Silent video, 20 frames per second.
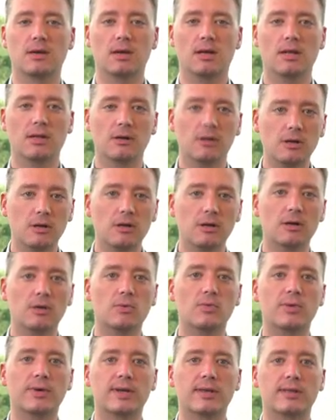
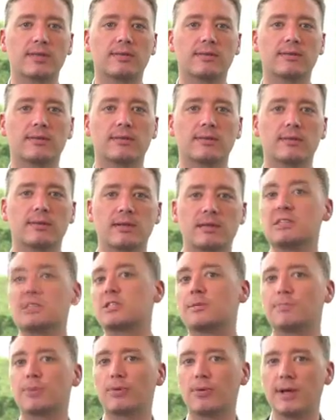along with
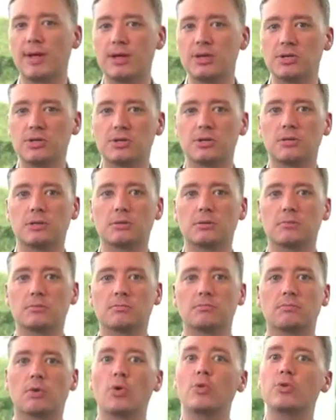inspiration,
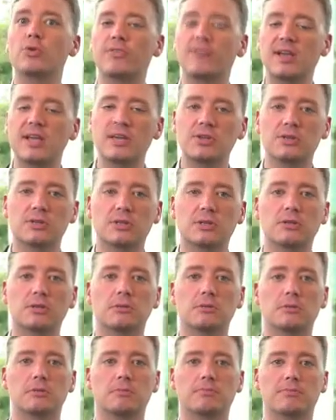
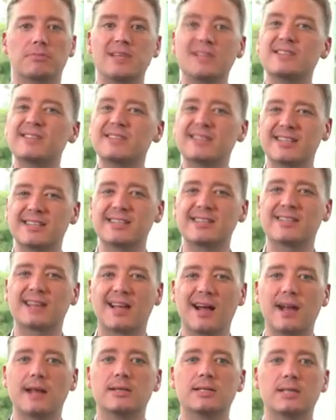motivation, business
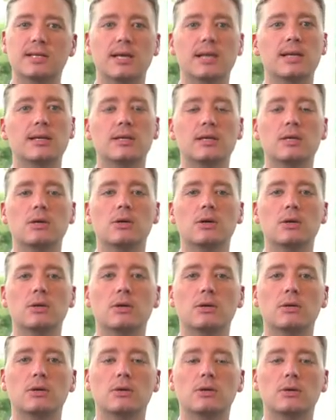content,
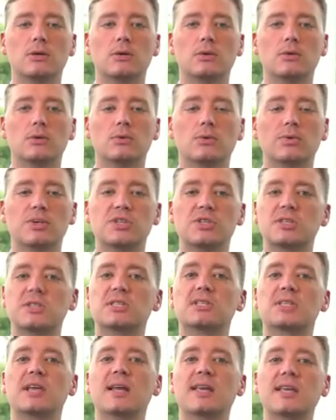we should
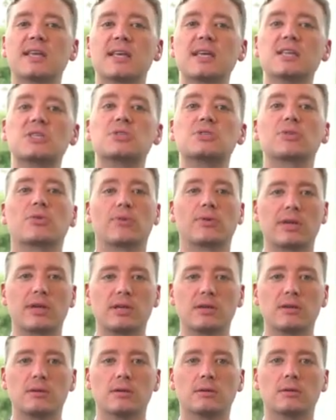study history,
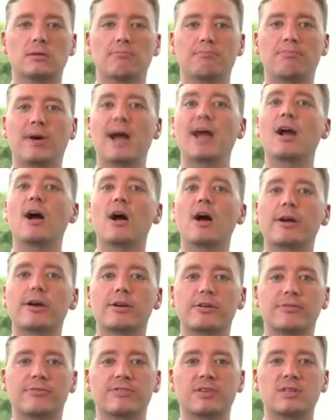
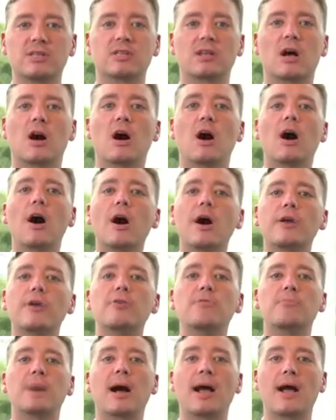biographies,
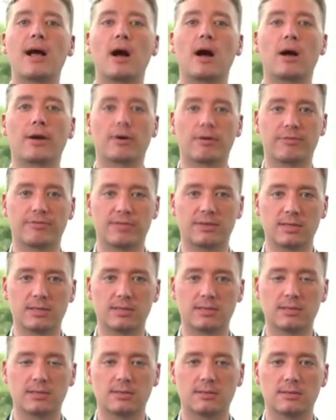
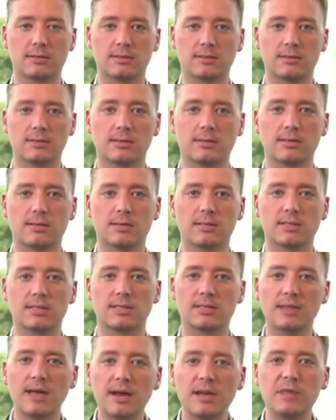autobiographies.
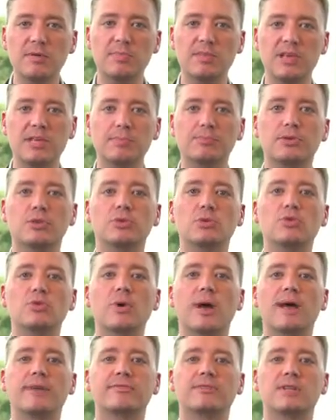Study people who
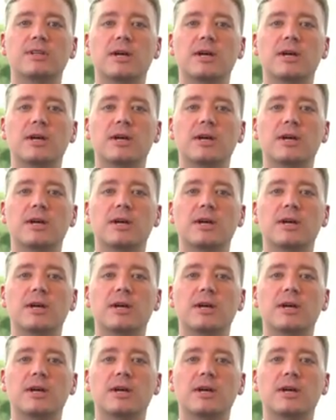have